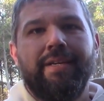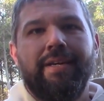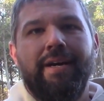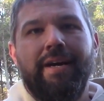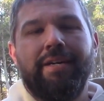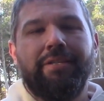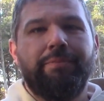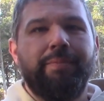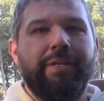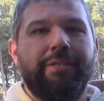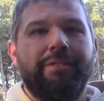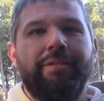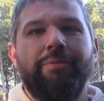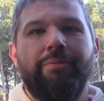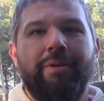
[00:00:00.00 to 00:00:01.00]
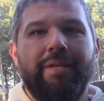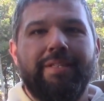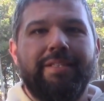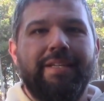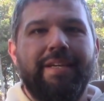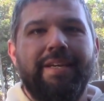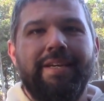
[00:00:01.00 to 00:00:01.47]
I especially want to
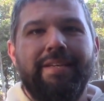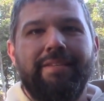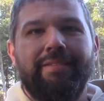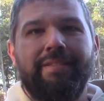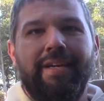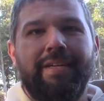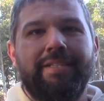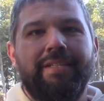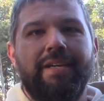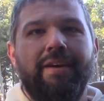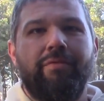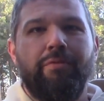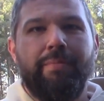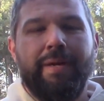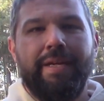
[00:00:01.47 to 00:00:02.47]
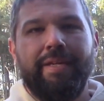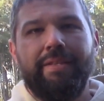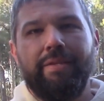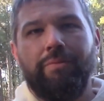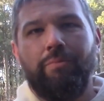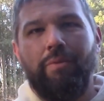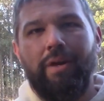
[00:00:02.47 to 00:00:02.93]
say thanks to everybody
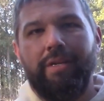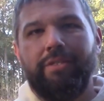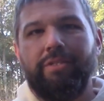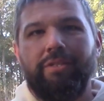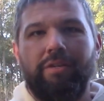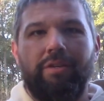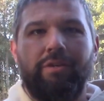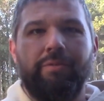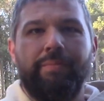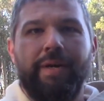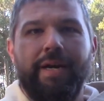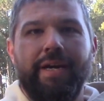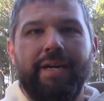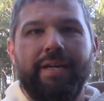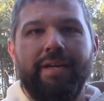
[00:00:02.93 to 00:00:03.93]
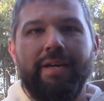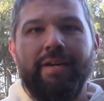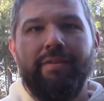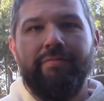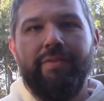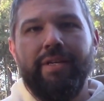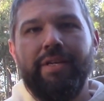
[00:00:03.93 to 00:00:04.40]
that watched all my
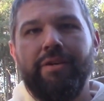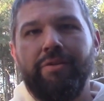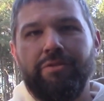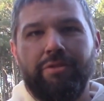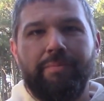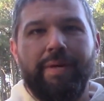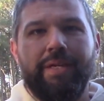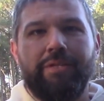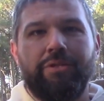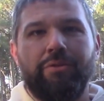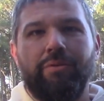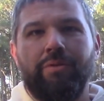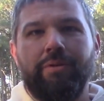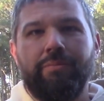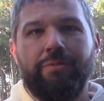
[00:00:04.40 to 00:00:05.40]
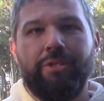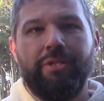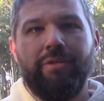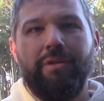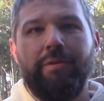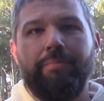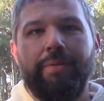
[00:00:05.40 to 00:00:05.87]
videos about sorghum
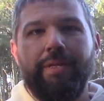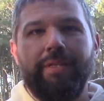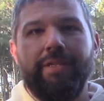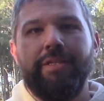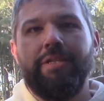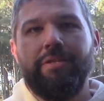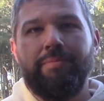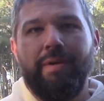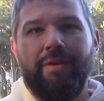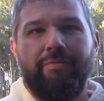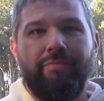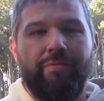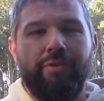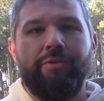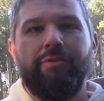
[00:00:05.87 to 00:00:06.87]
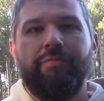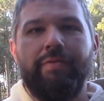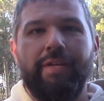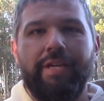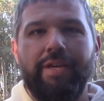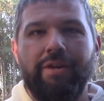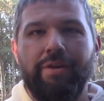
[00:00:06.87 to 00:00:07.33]
syrup, and this is my first
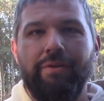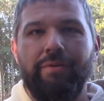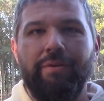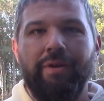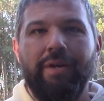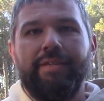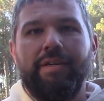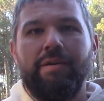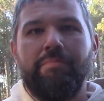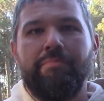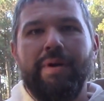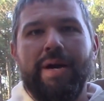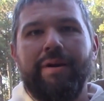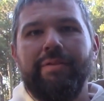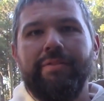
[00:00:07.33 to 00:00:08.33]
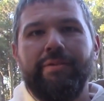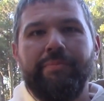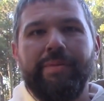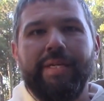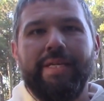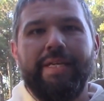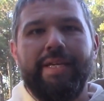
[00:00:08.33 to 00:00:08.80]
video about the
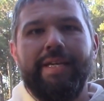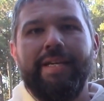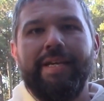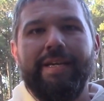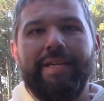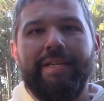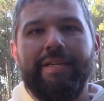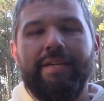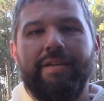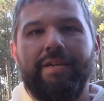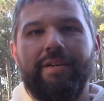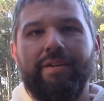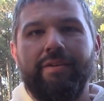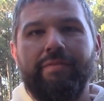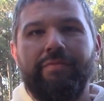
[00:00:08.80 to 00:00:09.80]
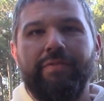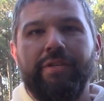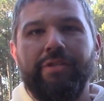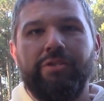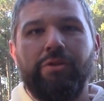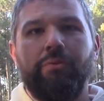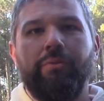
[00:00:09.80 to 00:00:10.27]
beginning of
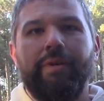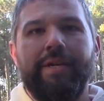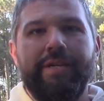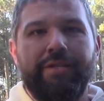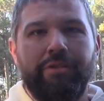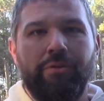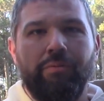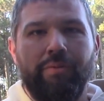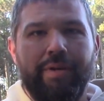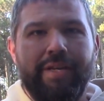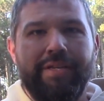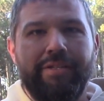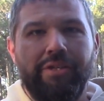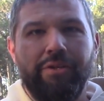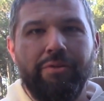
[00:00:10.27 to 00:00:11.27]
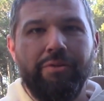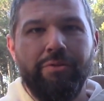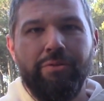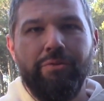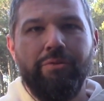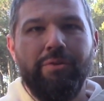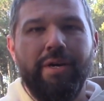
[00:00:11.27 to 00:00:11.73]
the
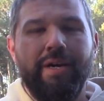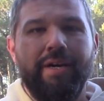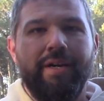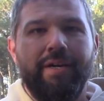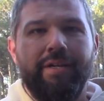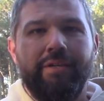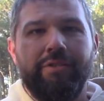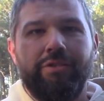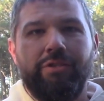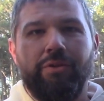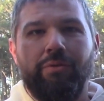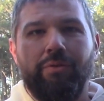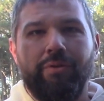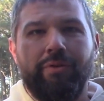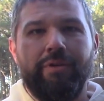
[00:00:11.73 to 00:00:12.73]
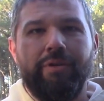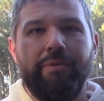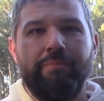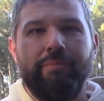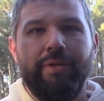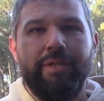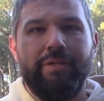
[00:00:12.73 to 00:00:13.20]
2022
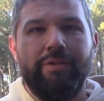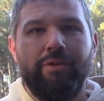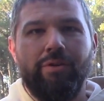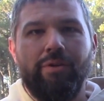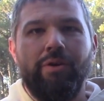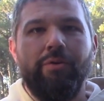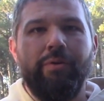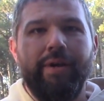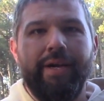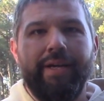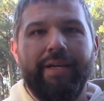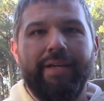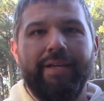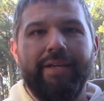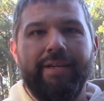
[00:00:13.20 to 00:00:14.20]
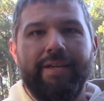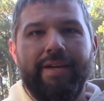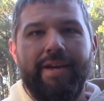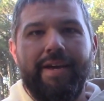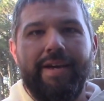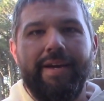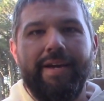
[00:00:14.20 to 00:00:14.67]
sorghum growing
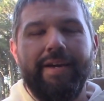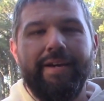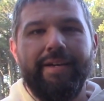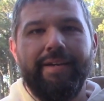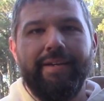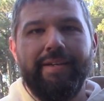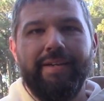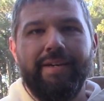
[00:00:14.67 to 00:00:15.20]
and